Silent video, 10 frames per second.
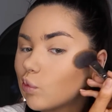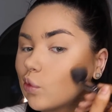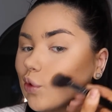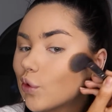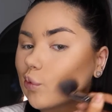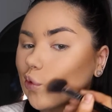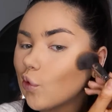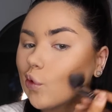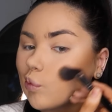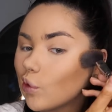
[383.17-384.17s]
put on
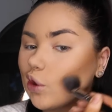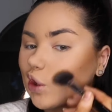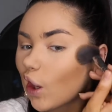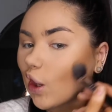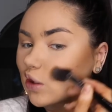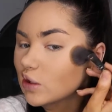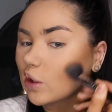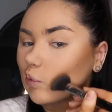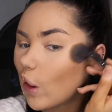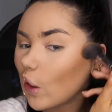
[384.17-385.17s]
more, but you can't
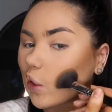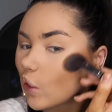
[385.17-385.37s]
take back